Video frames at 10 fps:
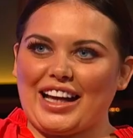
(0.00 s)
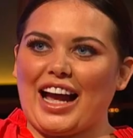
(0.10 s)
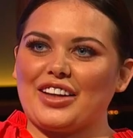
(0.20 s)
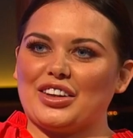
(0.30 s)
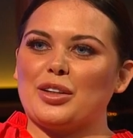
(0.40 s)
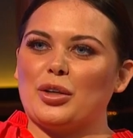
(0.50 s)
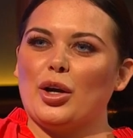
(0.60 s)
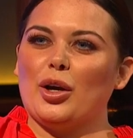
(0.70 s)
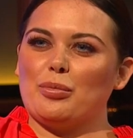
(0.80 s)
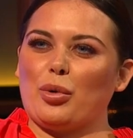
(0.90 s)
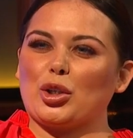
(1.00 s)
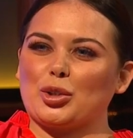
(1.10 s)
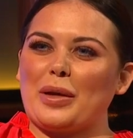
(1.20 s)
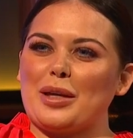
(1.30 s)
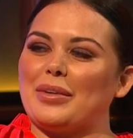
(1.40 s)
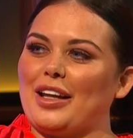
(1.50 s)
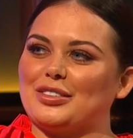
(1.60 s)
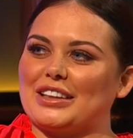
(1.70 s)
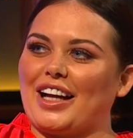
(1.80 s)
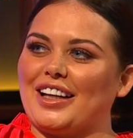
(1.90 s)
I think posh people
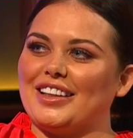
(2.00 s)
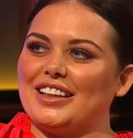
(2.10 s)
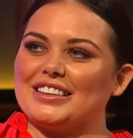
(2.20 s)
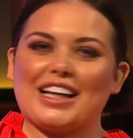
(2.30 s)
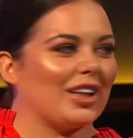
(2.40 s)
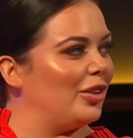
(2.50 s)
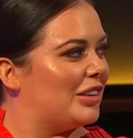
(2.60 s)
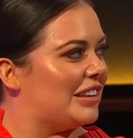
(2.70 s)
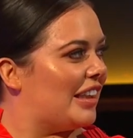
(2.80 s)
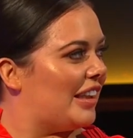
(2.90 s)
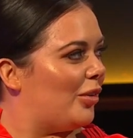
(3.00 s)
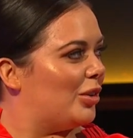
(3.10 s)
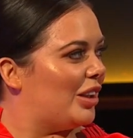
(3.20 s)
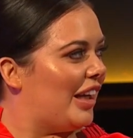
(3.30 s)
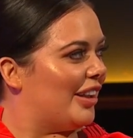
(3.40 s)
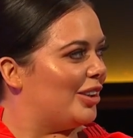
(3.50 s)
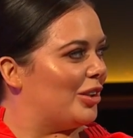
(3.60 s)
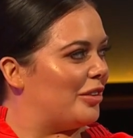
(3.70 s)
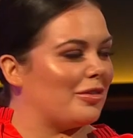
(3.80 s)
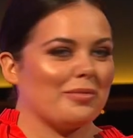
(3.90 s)
have decanters. I'd love to yeah. say that. Would you like a
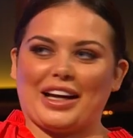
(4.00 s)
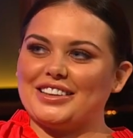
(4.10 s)
drink from my